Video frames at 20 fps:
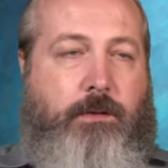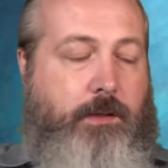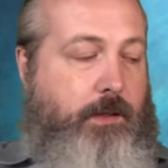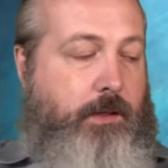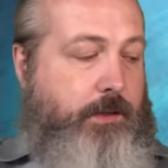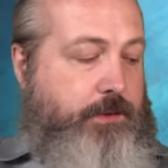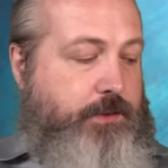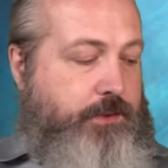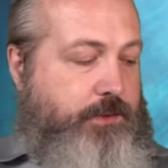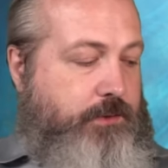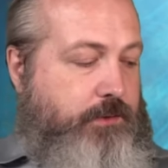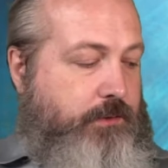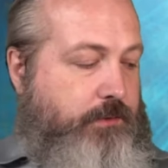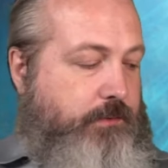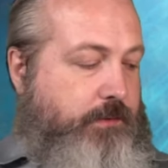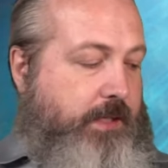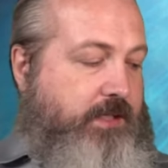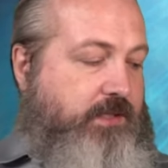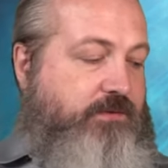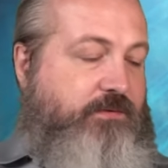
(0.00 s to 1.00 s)
true,
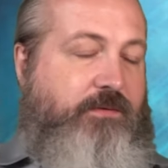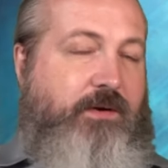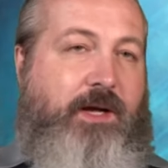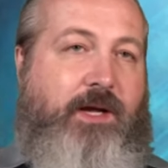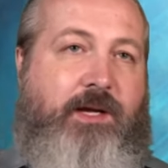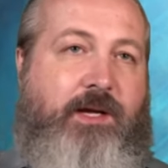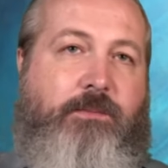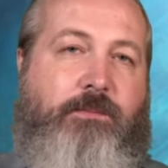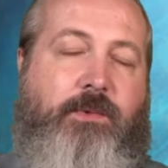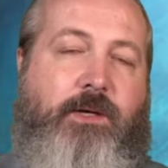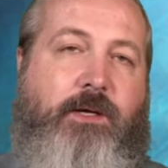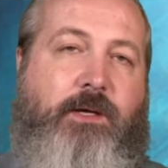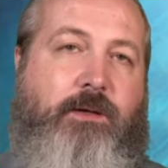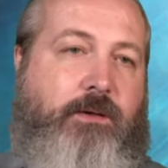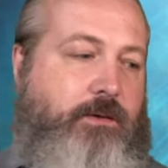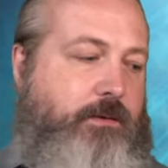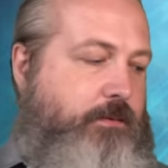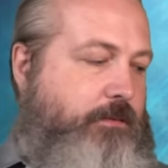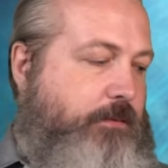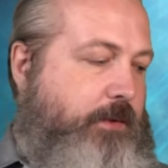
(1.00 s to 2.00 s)
that's fine. But
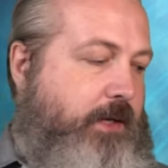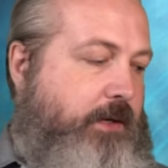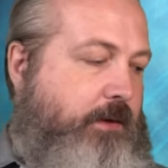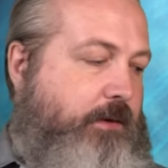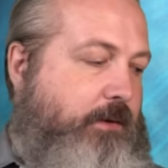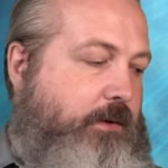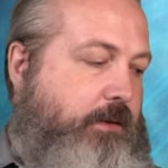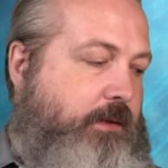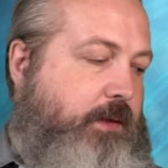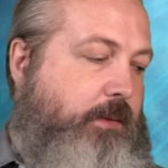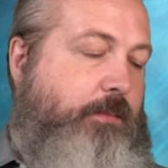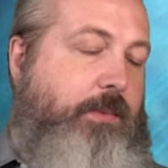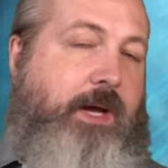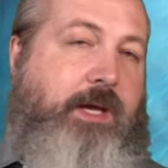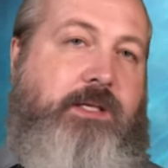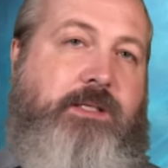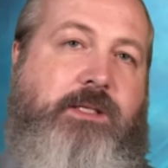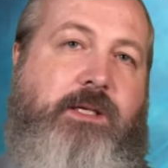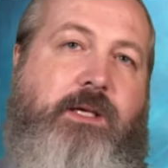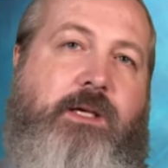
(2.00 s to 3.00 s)
what the
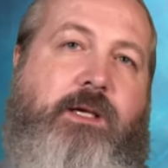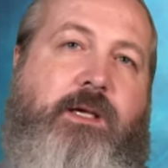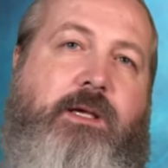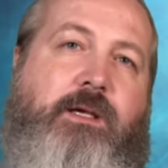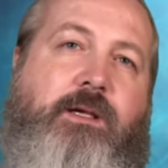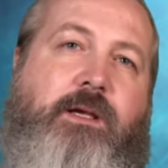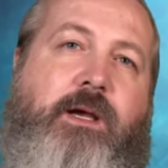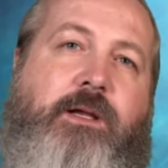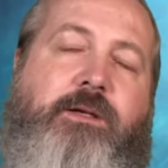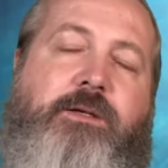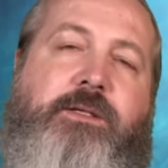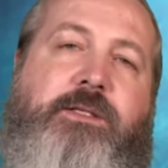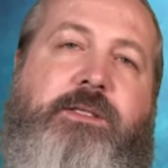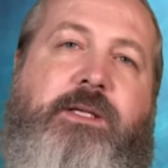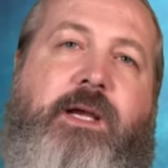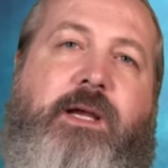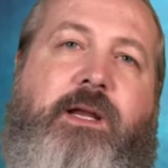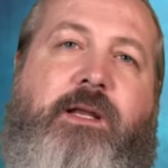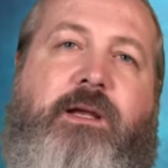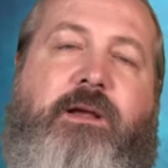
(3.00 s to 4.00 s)
basic understanding